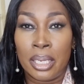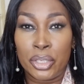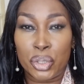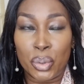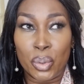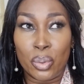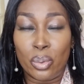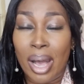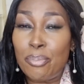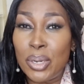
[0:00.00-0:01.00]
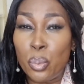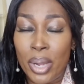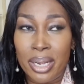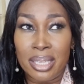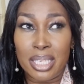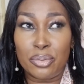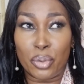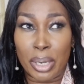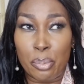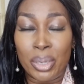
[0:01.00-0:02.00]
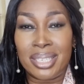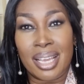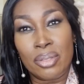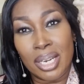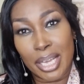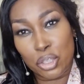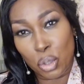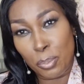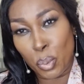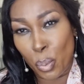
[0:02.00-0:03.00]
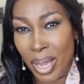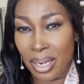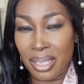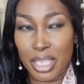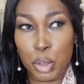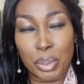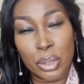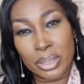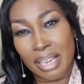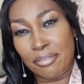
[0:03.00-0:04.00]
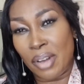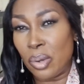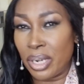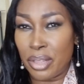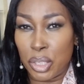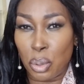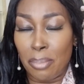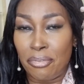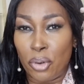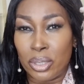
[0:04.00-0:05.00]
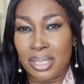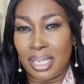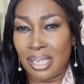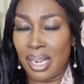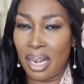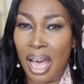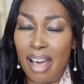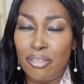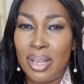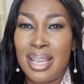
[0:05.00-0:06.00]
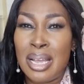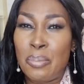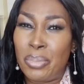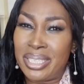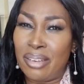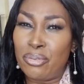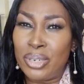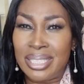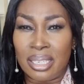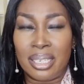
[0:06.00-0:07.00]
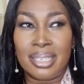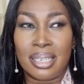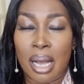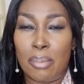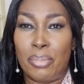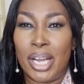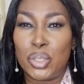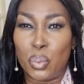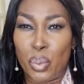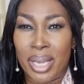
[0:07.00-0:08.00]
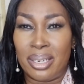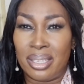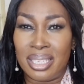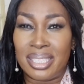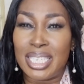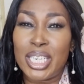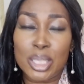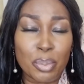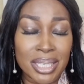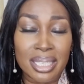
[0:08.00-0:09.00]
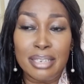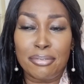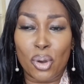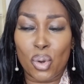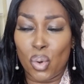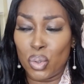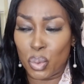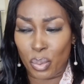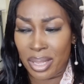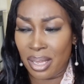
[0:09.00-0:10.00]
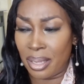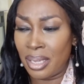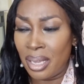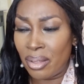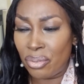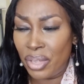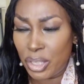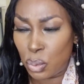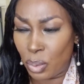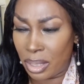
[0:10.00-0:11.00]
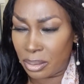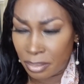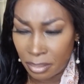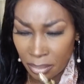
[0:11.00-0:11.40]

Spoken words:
So I've been wearing this for a bit and then I stopped wearing this because I found other Tom Fords that I love, but I've recently come back to wearing this, and especially for cold weather. This one,